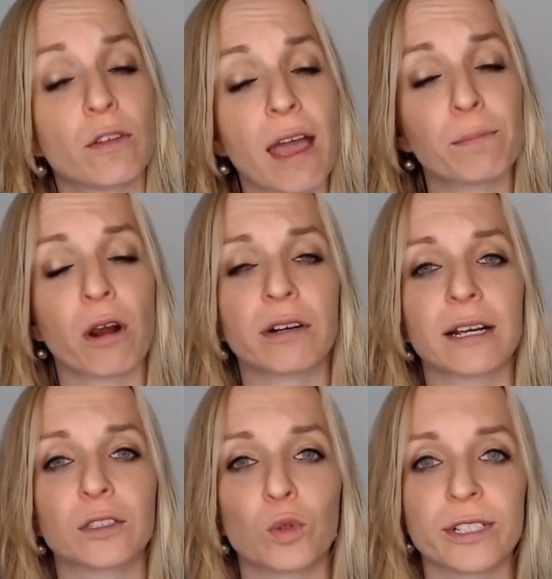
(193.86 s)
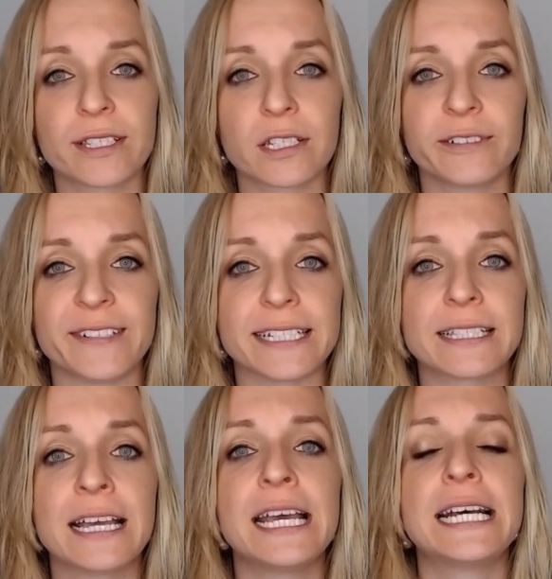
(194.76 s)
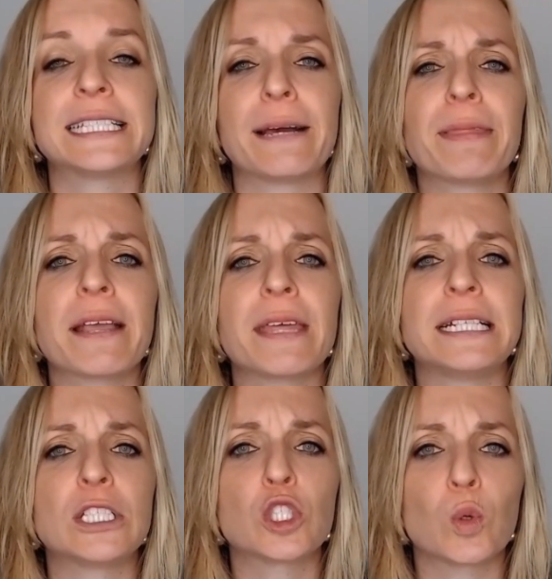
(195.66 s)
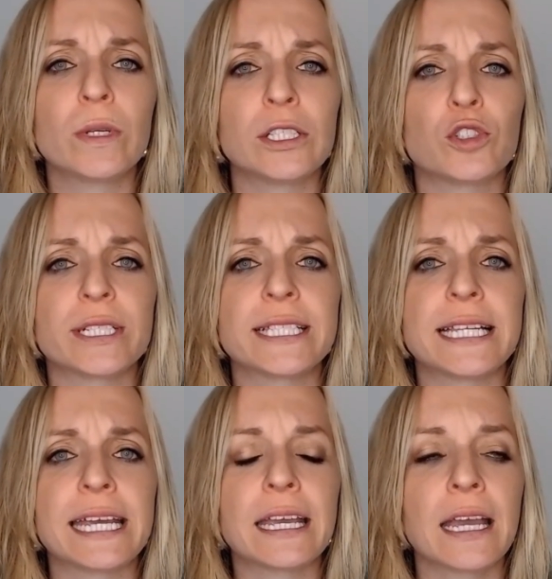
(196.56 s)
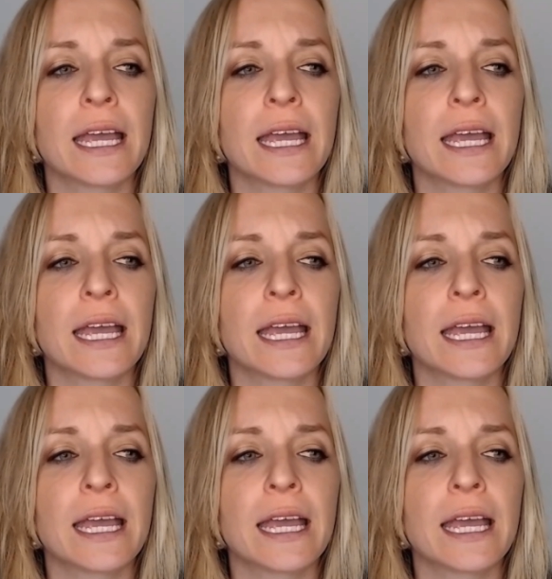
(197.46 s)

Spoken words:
that product or service. Something that is so interesting